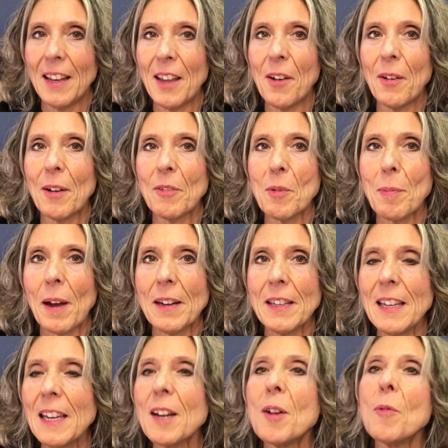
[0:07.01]
Hello
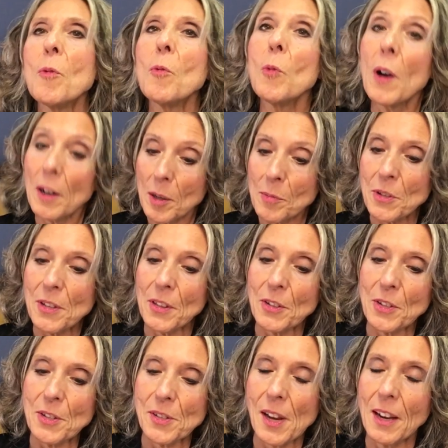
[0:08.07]
everybody, and welcome to the
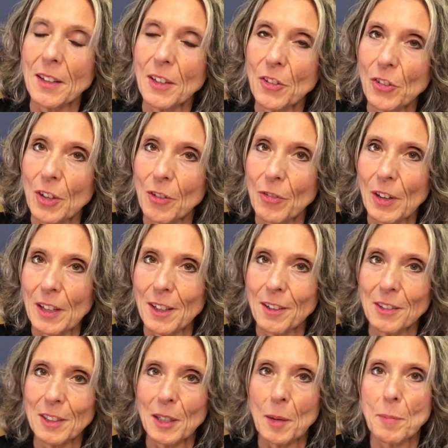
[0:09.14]
Tuesday edition of
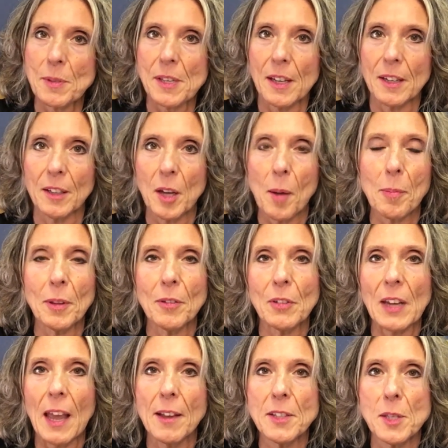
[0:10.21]
Video Clips, and a couple of
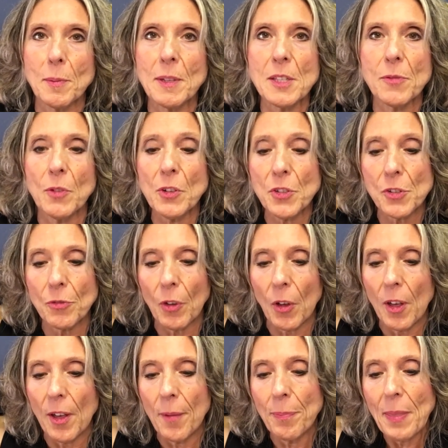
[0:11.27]
announcements. First of
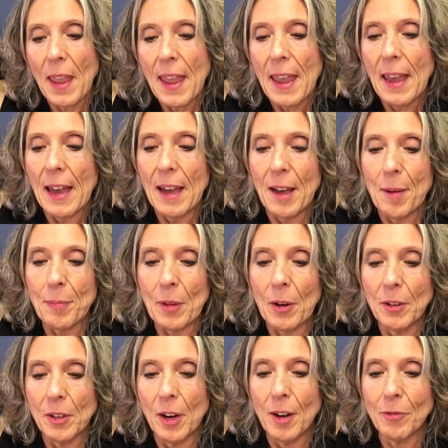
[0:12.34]
all, um,
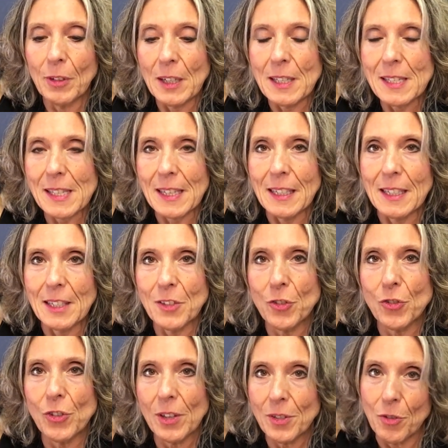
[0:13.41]
our conference is
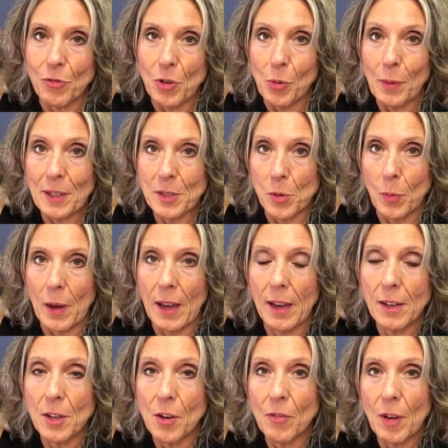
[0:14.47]
just a few weeks
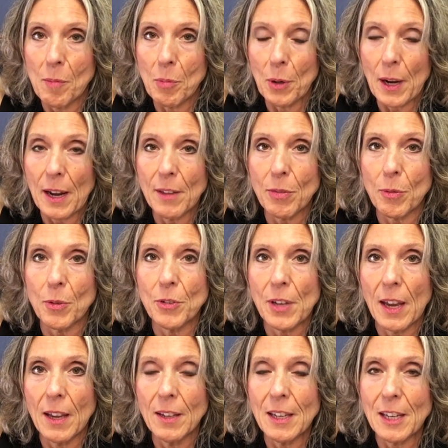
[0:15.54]
away, November eighth through
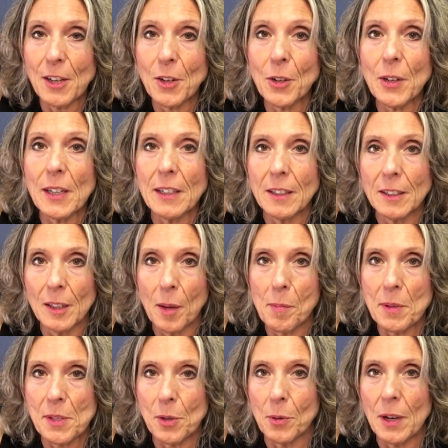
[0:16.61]
tenth, here in
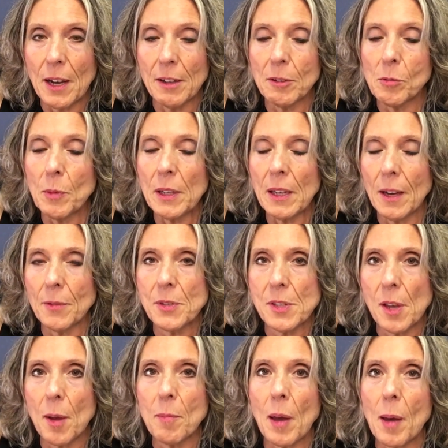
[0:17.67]
Columbus, Ohio, and we have
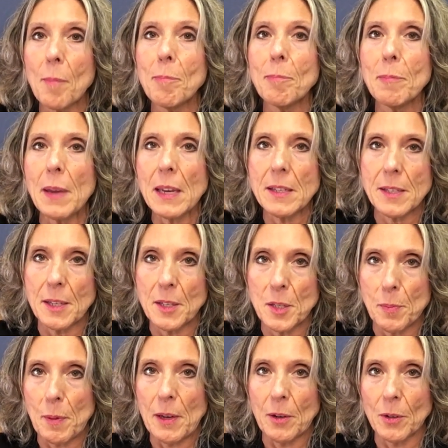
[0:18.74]
some amazing
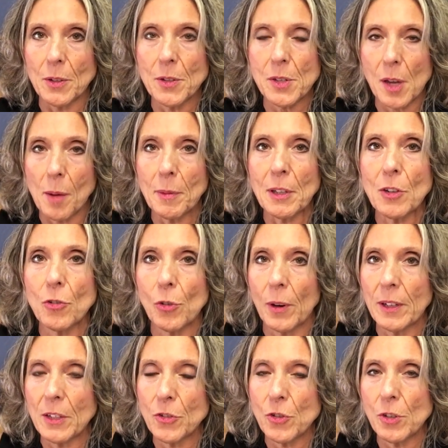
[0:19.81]
speakers coming to
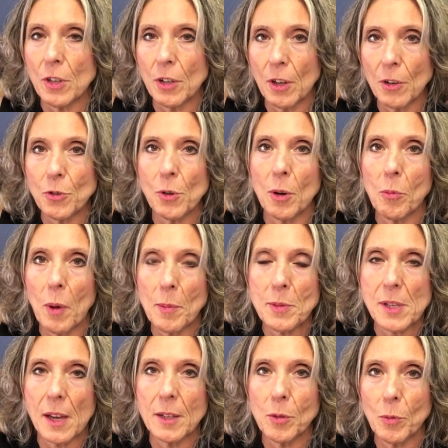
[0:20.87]
join us. You can go to our
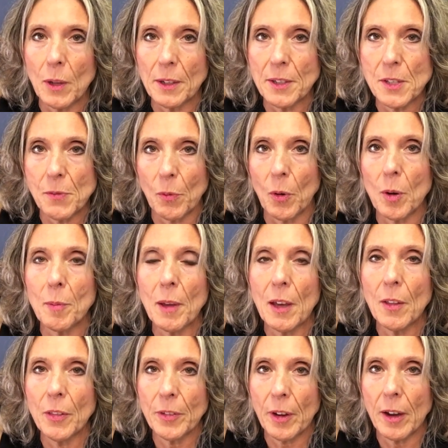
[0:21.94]
website at wellness forum
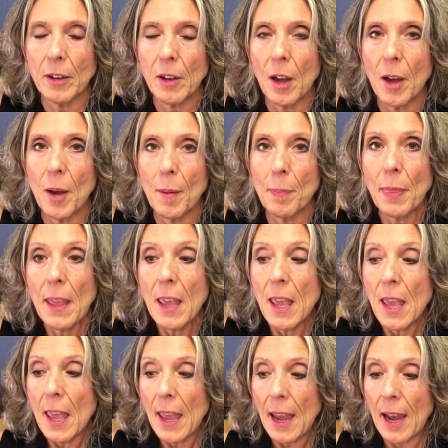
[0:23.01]
health dot com
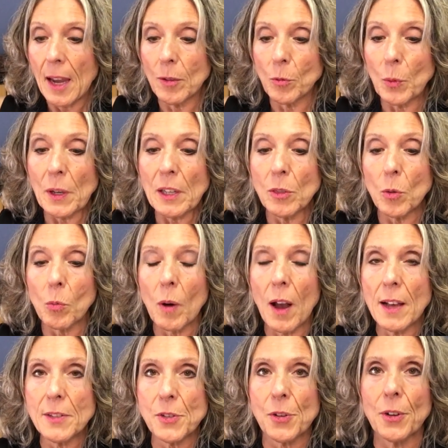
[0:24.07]
and read the
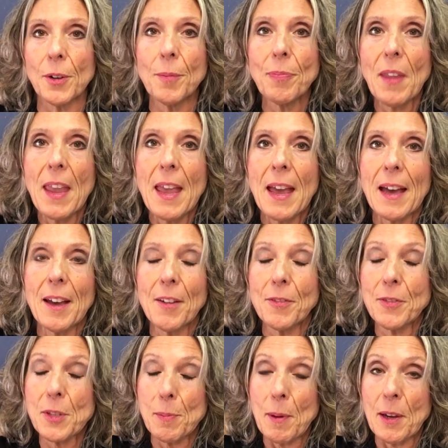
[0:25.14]
roster
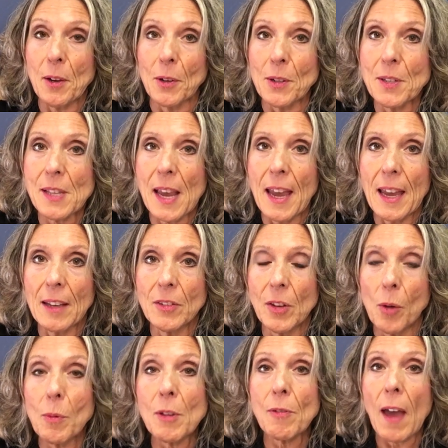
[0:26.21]
of speakers, and
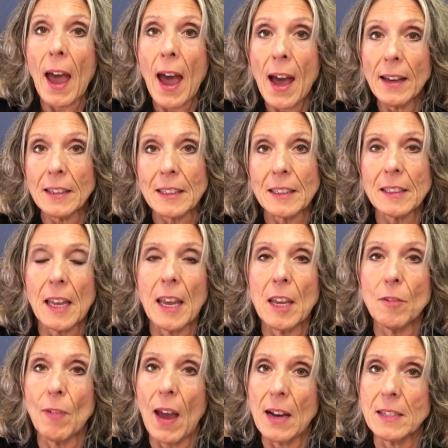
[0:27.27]
uh, we've added
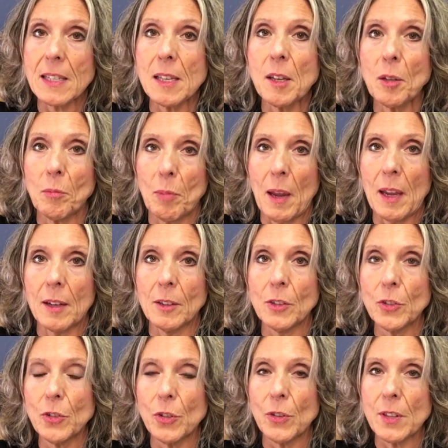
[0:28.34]
a vaccine
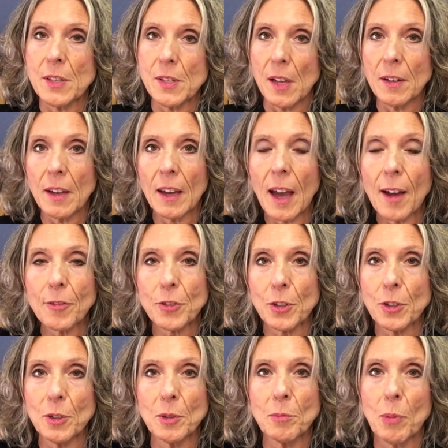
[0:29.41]
panel to the Sunday
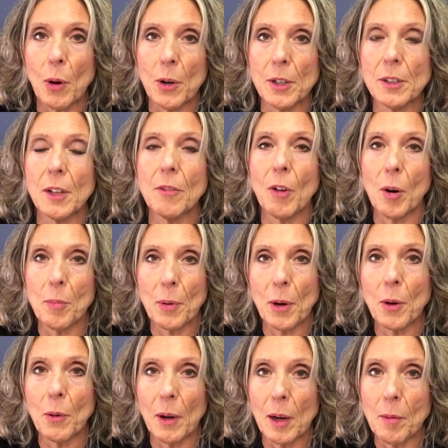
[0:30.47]
afternoon part of our
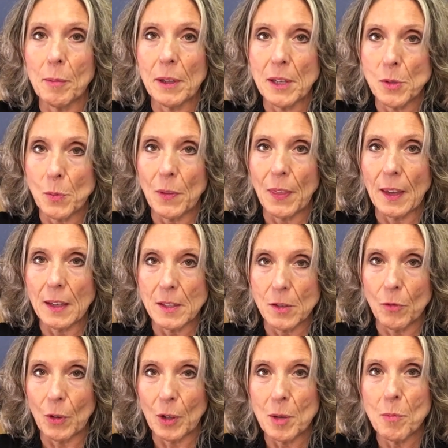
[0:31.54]
program because we think it's
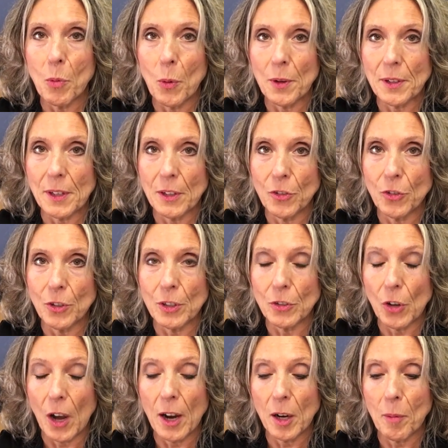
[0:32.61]
a very important issue to
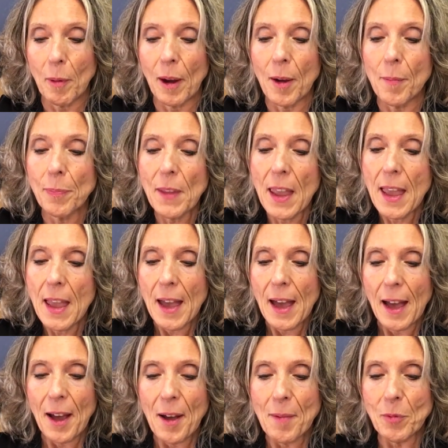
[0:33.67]
talk about.
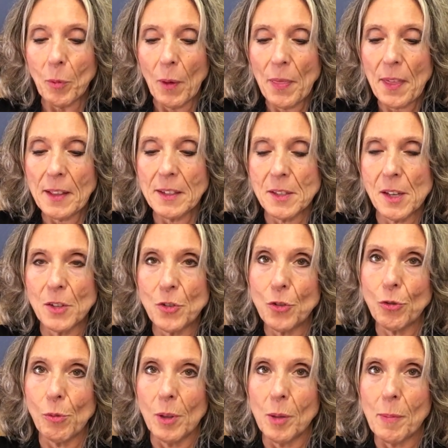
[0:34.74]
Um, one thing that's
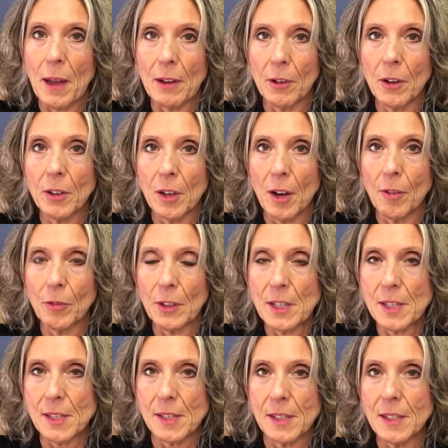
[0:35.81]
unusual about our
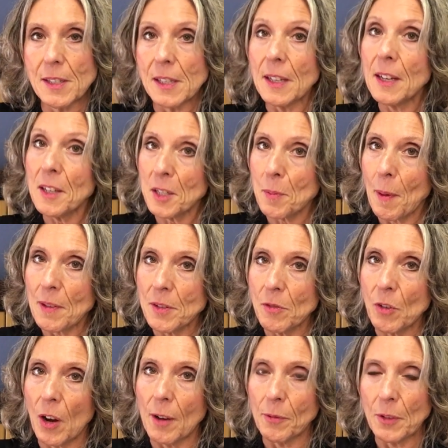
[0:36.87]
conference is it's an
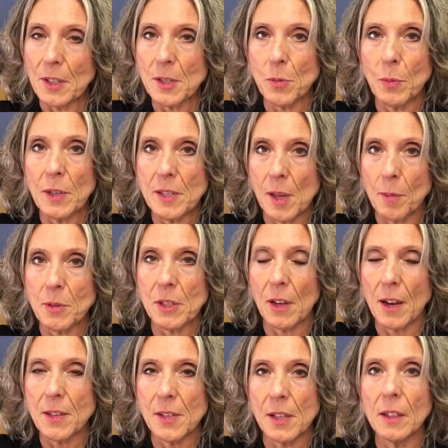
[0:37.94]
inexpensive conference. We
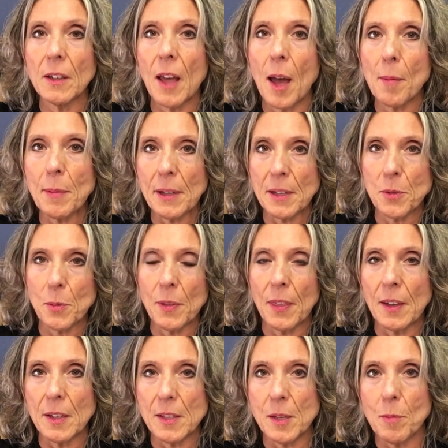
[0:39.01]
subsidize it a lot because we
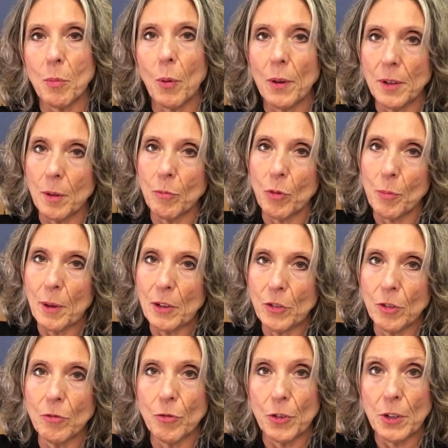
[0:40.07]
think it's important
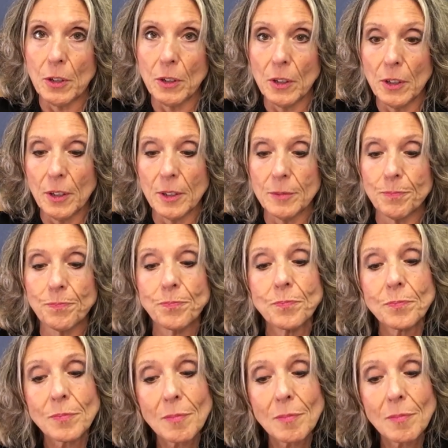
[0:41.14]
information for you to learn.